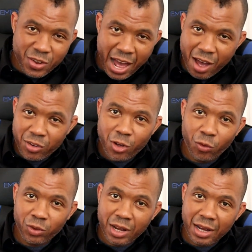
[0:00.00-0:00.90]
Have a
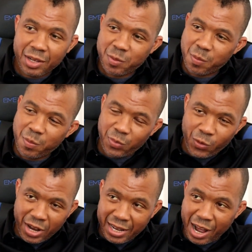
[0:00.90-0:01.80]
goal line,
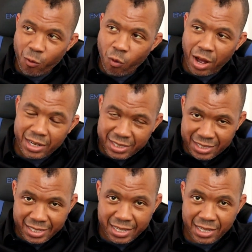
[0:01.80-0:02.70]
right? I want
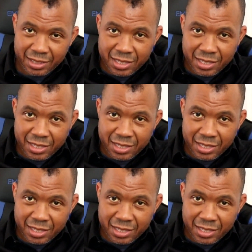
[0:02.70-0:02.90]
to get